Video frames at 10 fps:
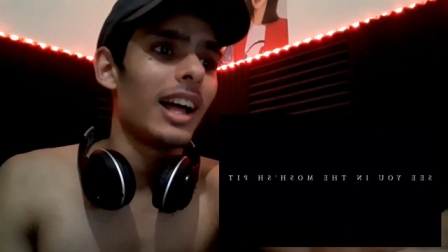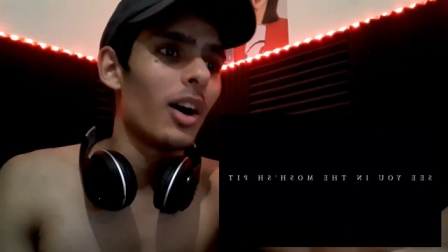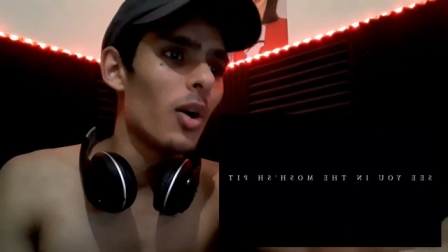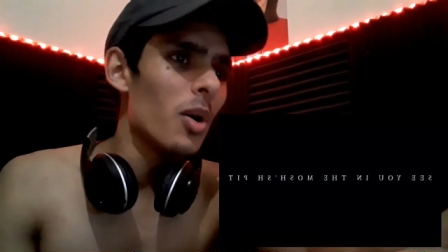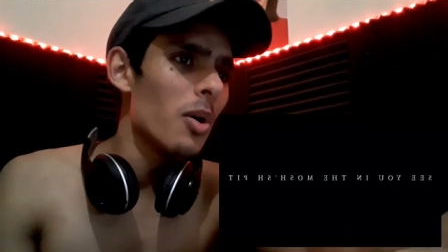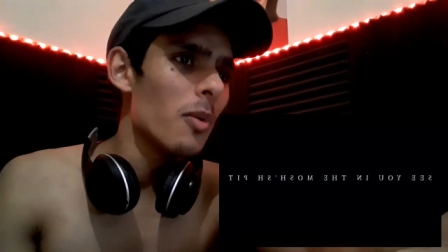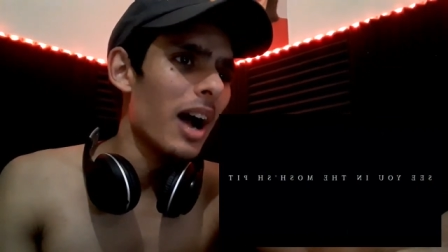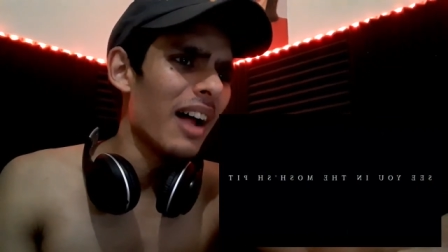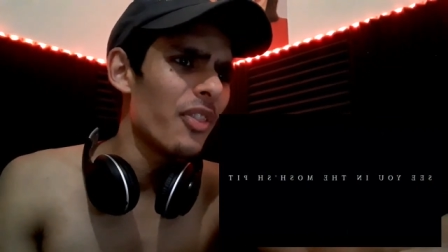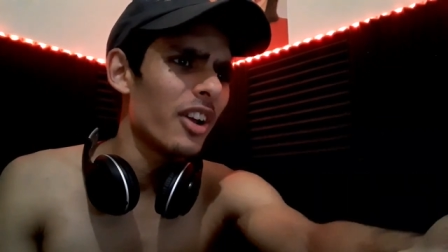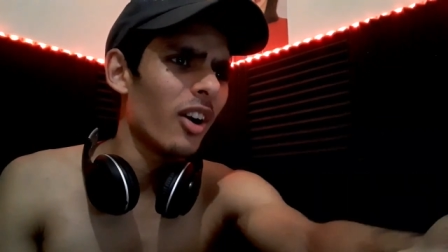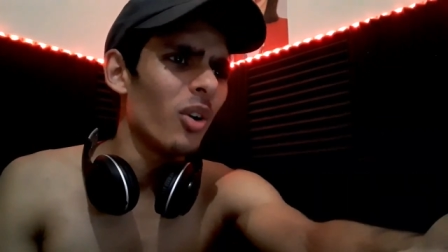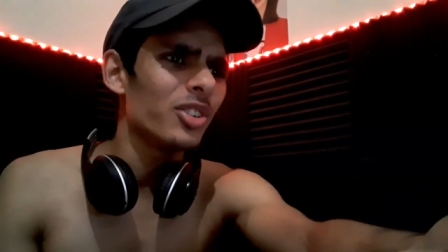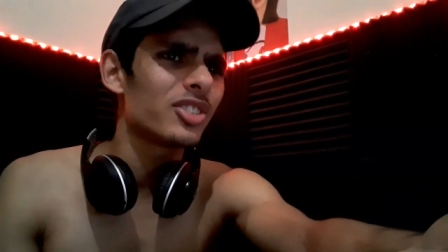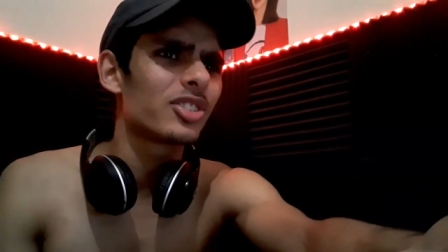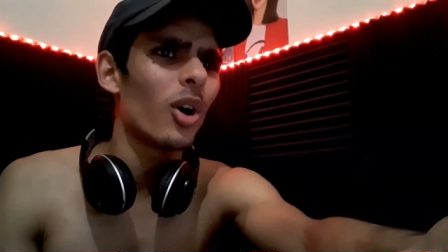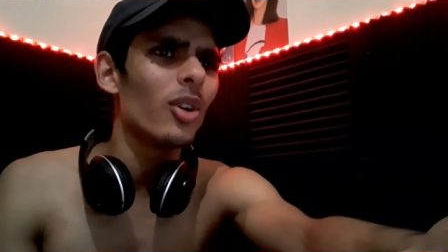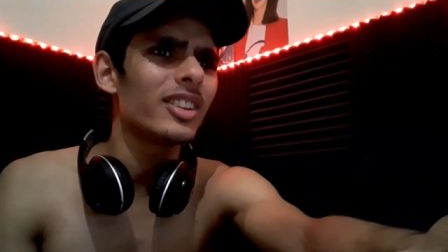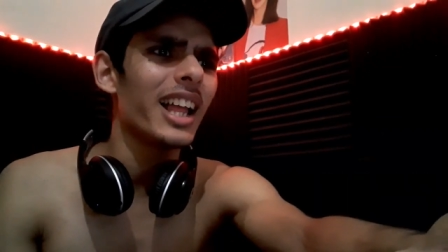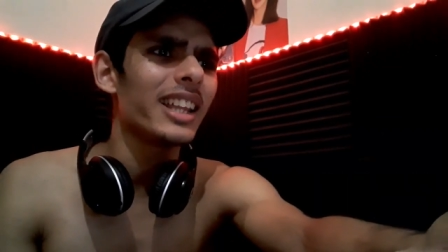oh, are there all
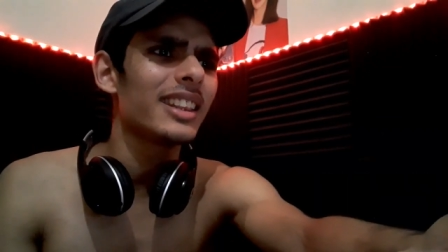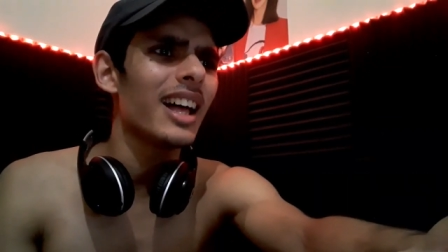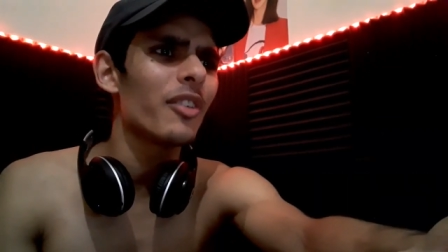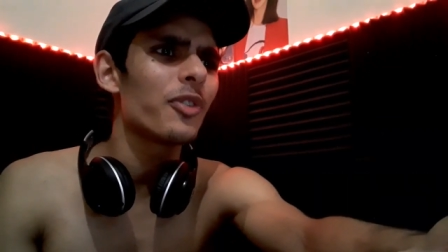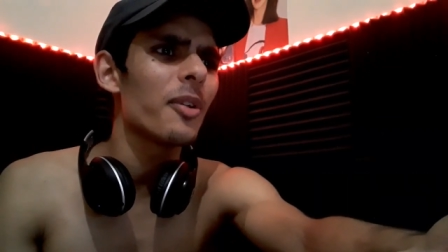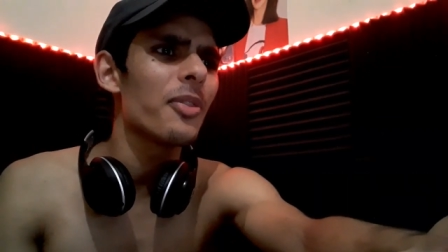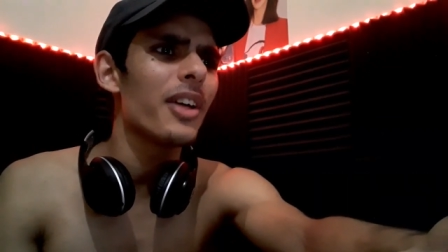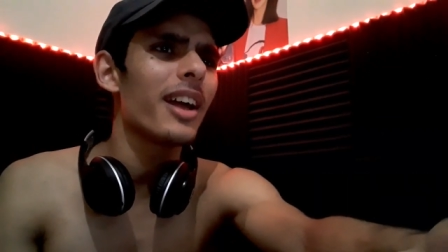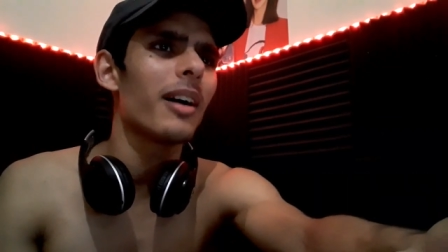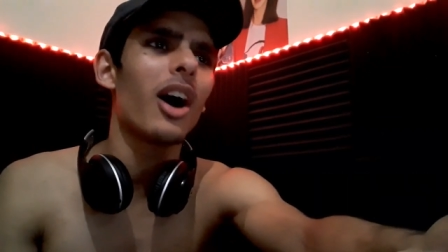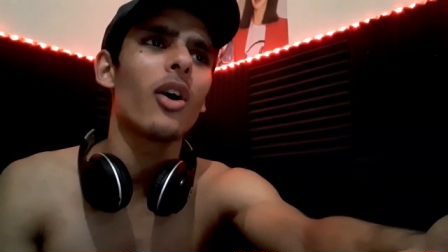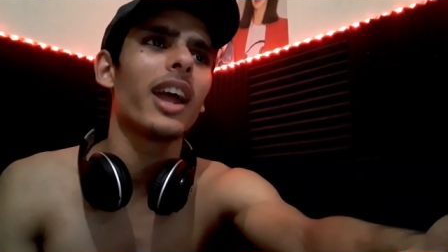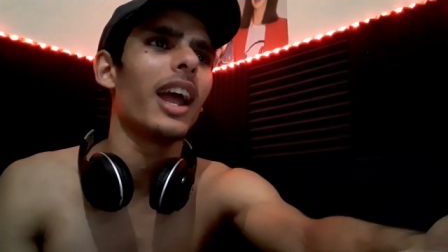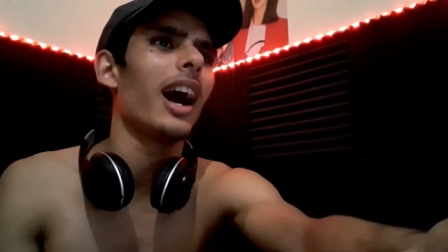songs like that from there? Okay,